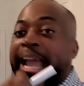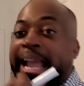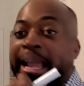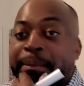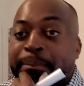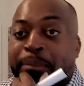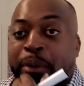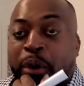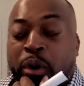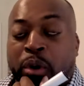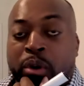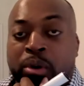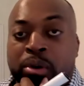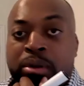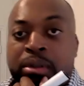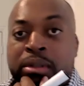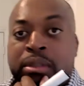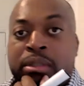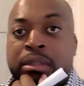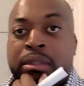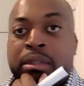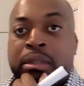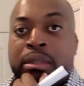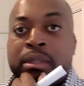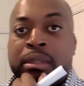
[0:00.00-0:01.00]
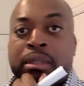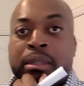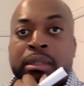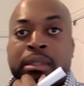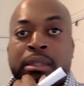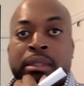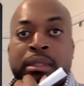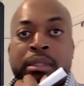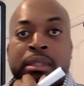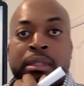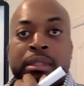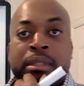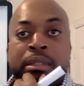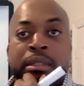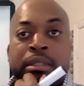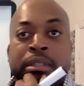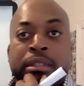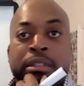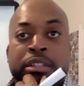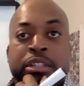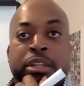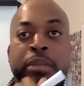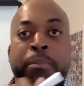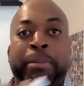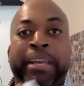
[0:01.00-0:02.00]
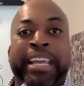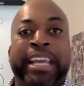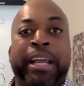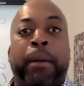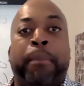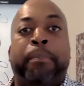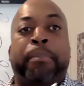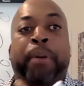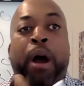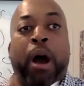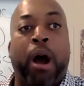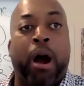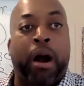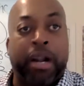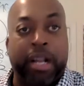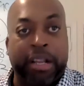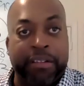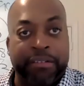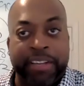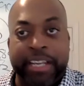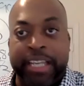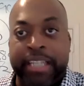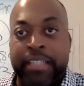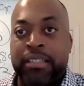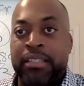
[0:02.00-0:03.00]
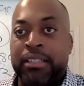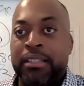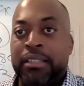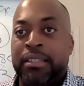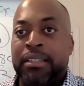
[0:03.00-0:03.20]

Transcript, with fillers: able to be a part of it